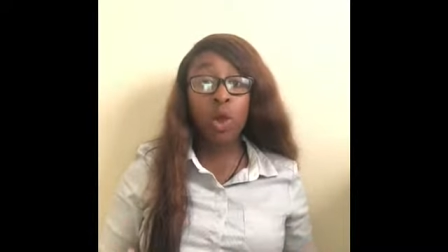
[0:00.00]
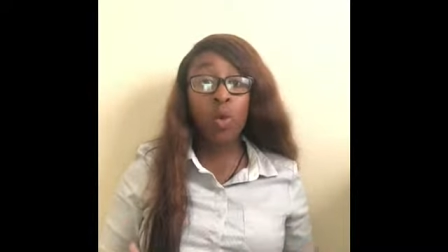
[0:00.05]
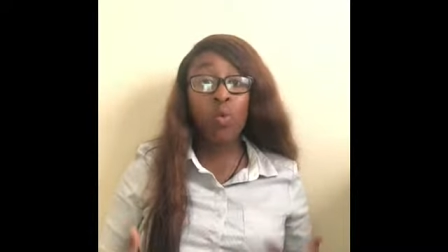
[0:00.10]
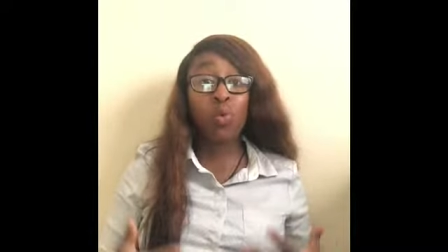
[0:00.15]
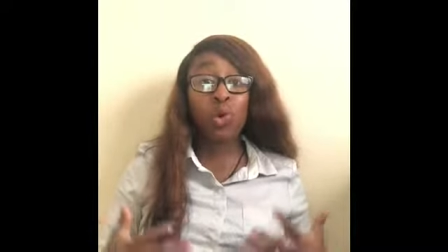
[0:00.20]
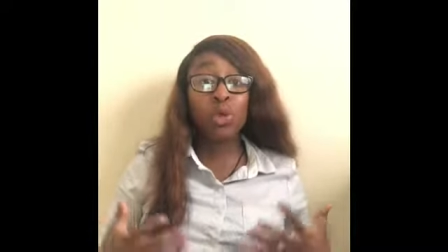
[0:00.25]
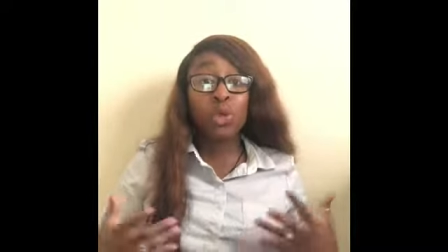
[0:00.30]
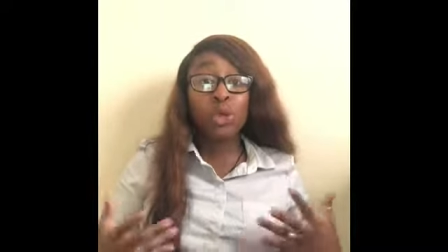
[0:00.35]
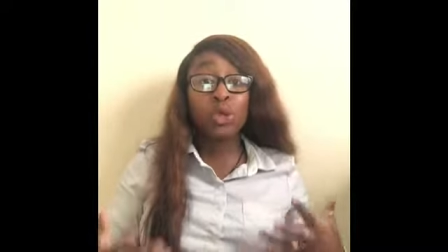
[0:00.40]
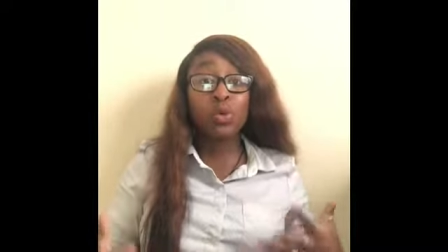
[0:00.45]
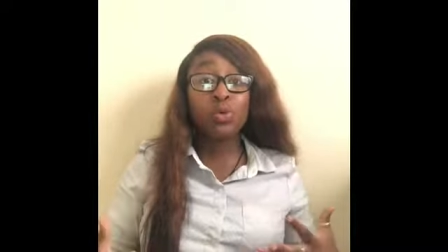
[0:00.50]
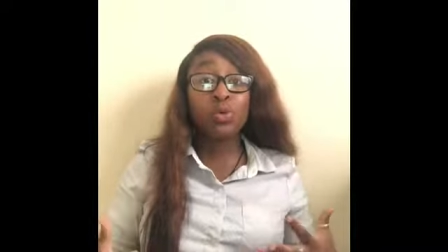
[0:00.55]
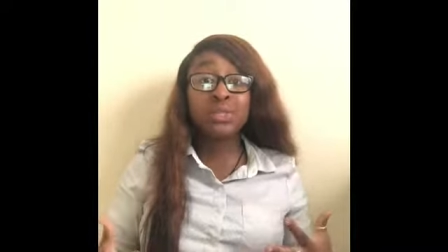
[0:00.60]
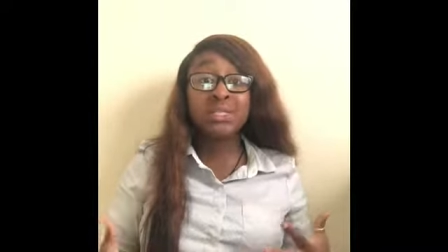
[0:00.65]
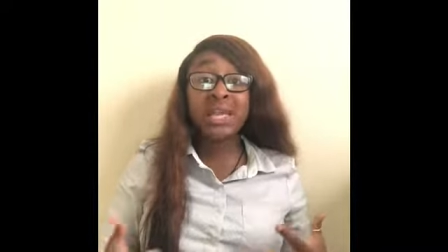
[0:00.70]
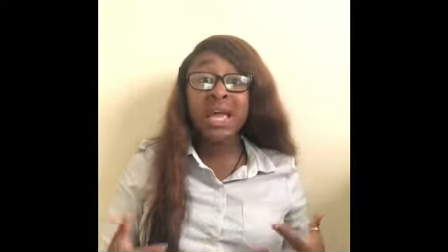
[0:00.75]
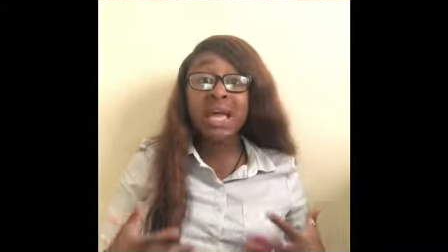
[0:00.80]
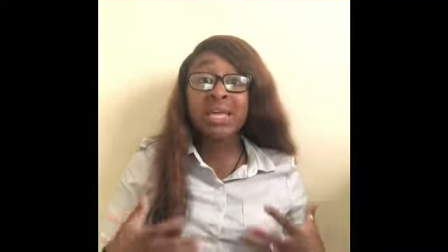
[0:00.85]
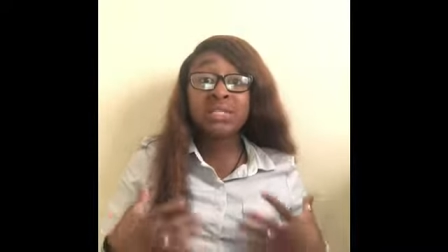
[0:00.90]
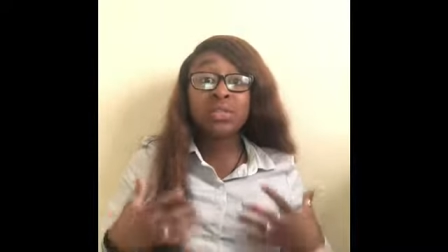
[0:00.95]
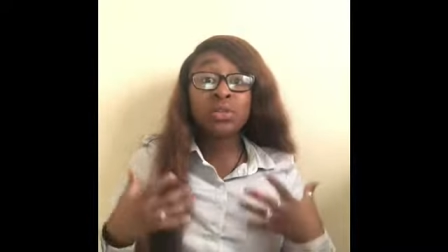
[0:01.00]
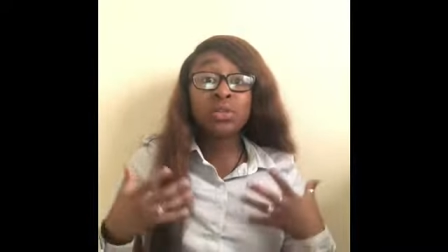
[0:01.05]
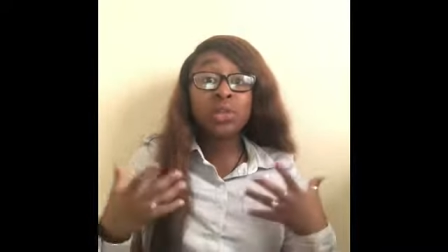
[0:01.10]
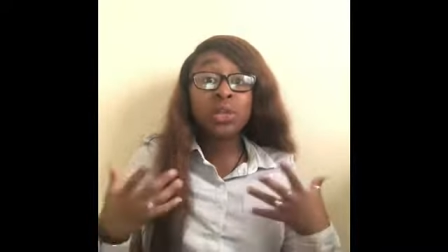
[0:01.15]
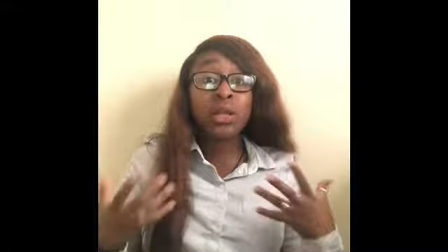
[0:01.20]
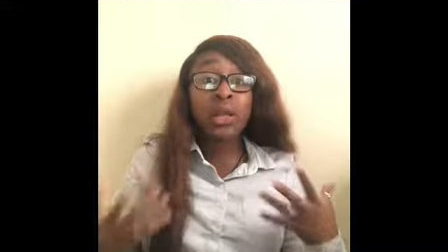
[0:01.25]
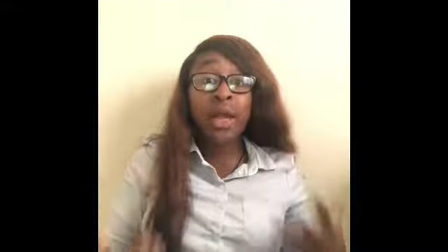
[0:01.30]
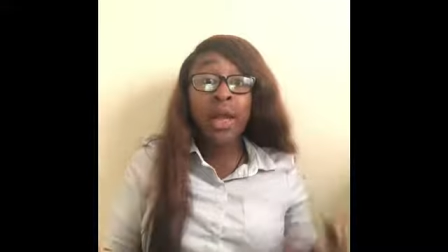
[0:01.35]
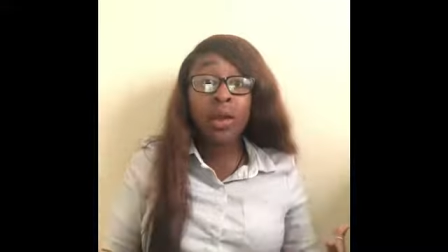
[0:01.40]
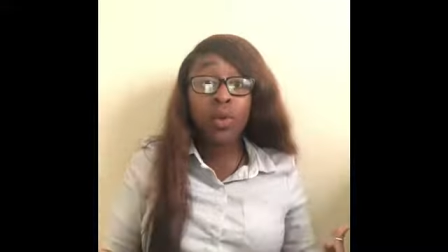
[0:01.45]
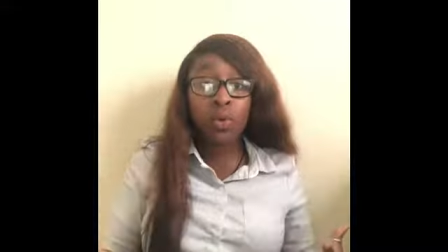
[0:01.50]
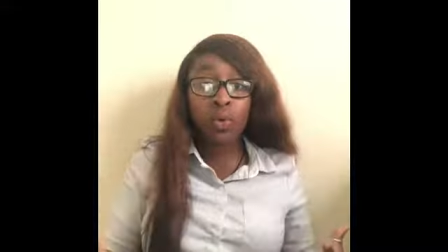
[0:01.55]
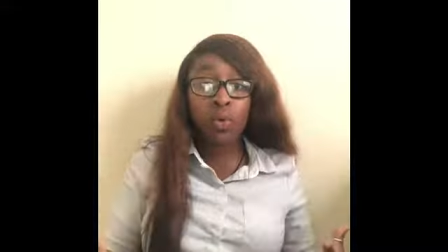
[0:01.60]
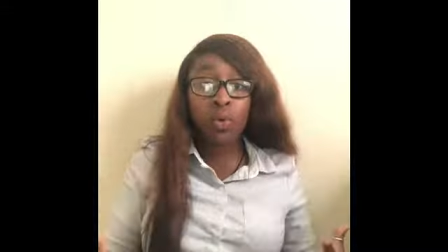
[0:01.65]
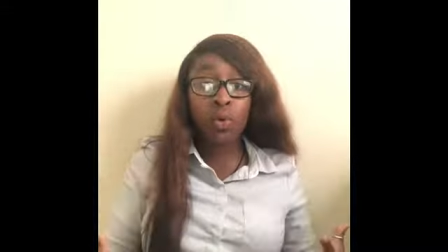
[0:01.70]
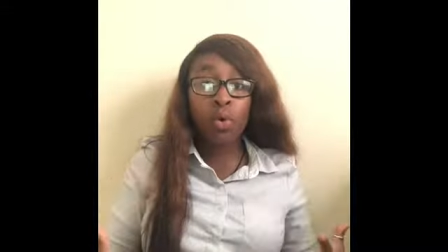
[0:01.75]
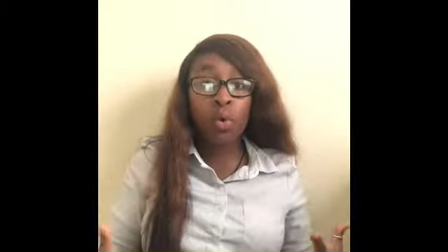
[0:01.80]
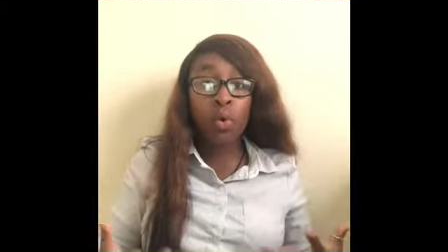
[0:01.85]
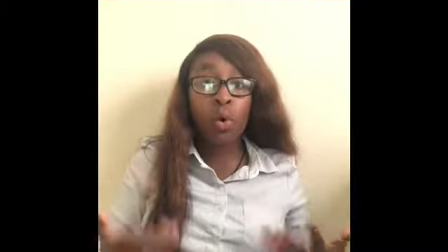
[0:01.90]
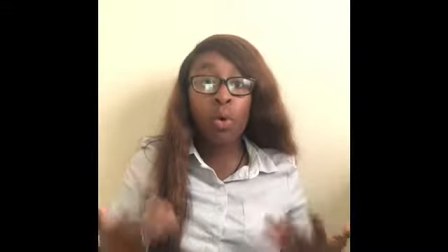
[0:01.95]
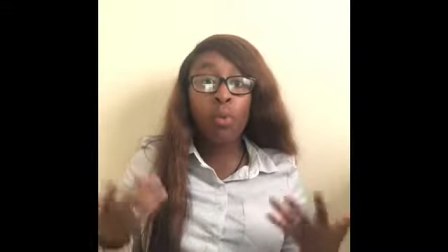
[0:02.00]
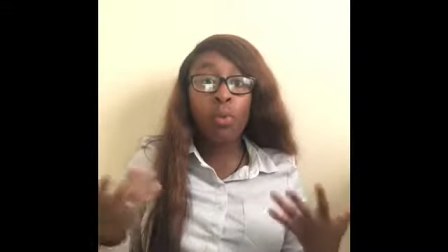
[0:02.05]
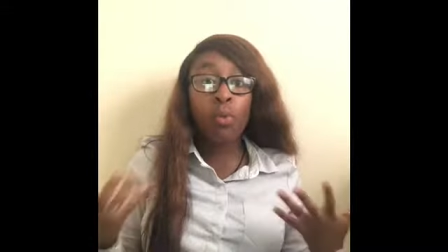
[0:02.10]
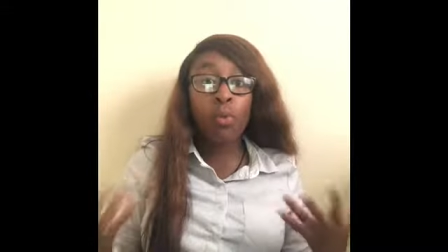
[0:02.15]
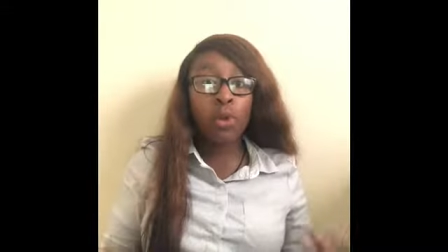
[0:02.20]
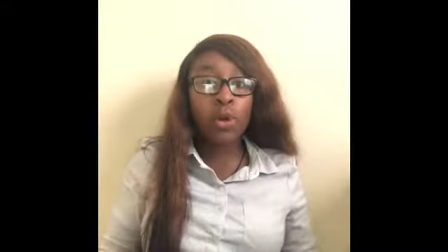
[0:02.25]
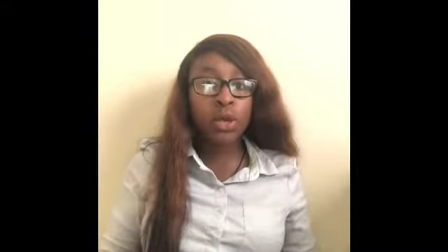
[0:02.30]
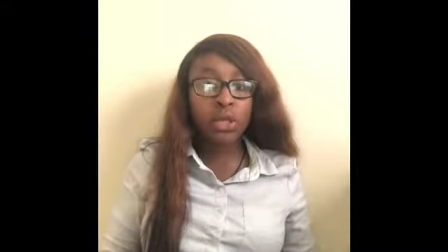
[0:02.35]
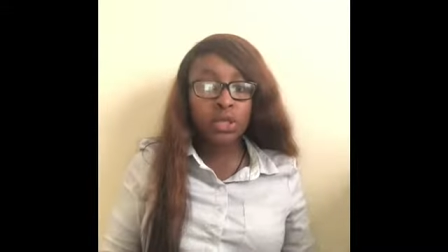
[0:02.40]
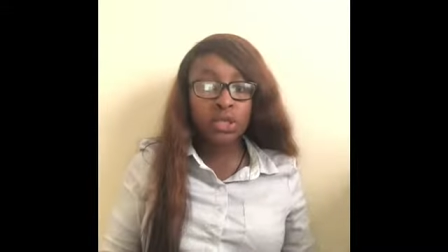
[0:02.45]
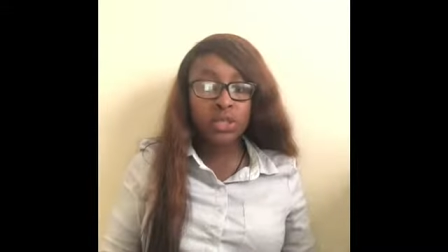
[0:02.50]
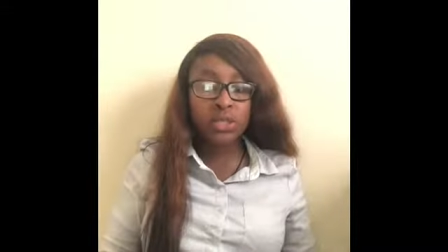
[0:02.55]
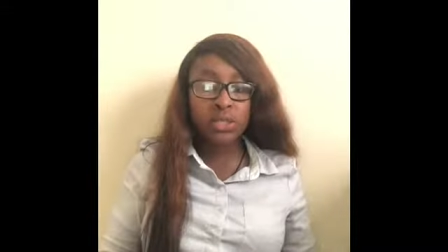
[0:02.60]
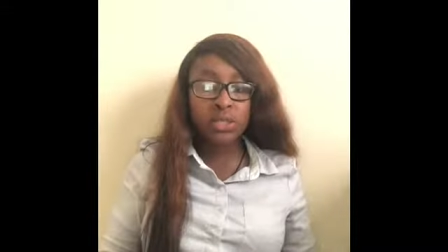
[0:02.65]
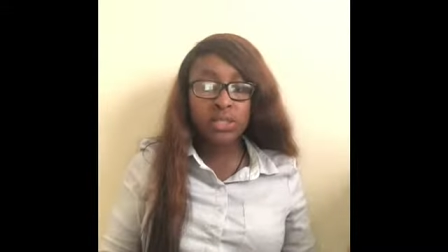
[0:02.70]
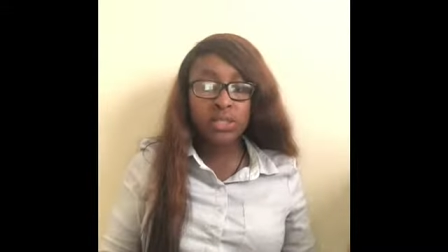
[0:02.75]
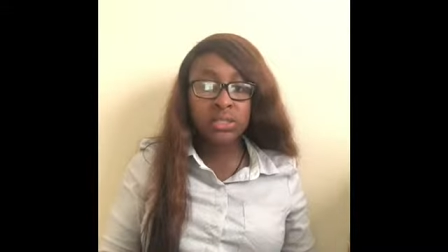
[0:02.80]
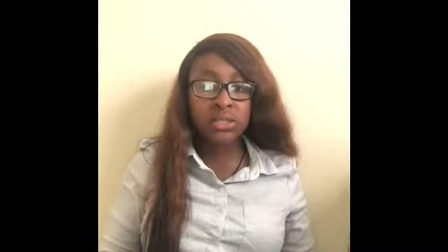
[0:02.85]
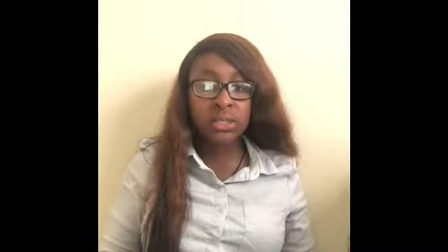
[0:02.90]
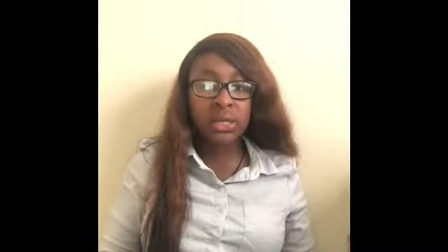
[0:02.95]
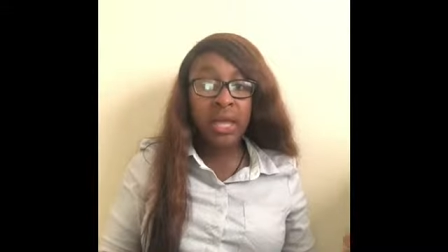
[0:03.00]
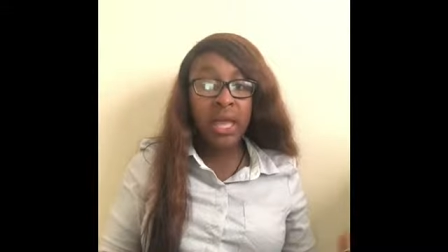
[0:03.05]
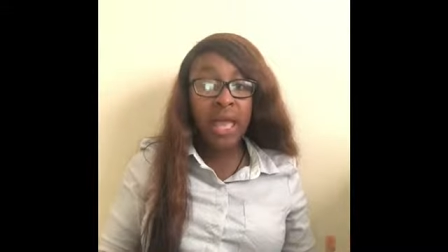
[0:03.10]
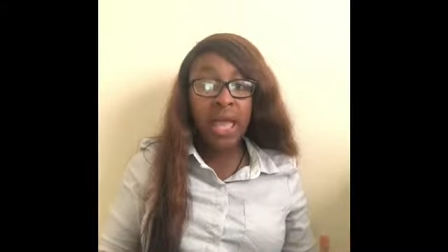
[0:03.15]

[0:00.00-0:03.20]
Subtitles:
were used as collateral on mortgages.